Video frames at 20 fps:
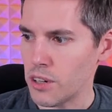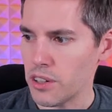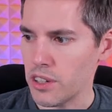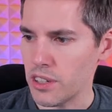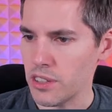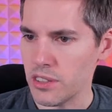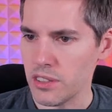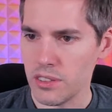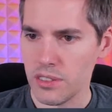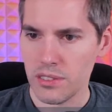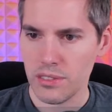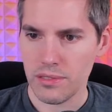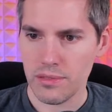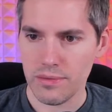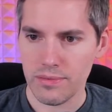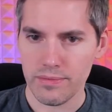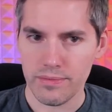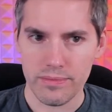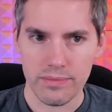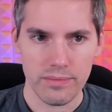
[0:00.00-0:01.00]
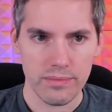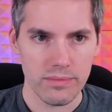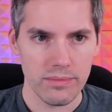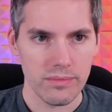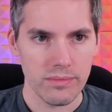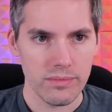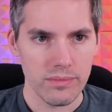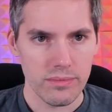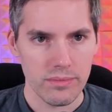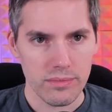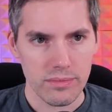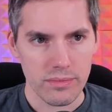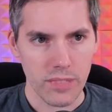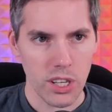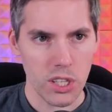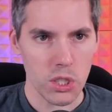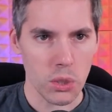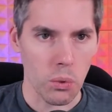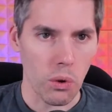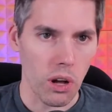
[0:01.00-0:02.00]
is.
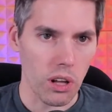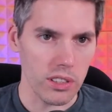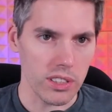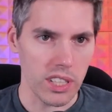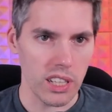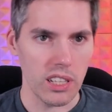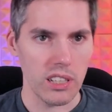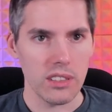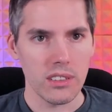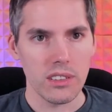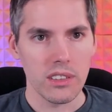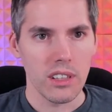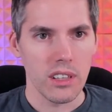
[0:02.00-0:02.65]
There's Hualti.